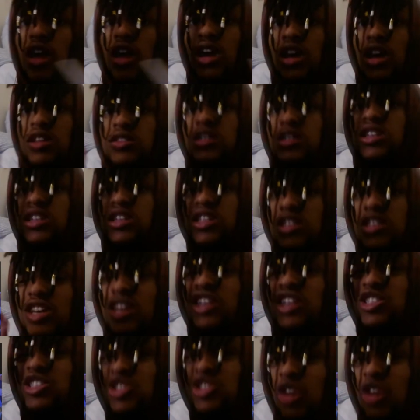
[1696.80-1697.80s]
And then again,
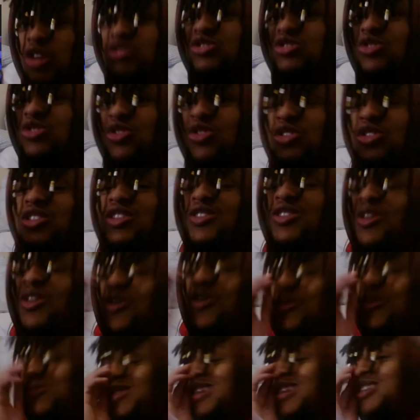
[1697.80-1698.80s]
it's also,
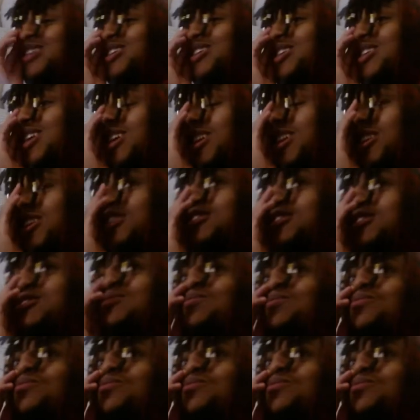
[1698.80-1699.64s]
oh my gosh.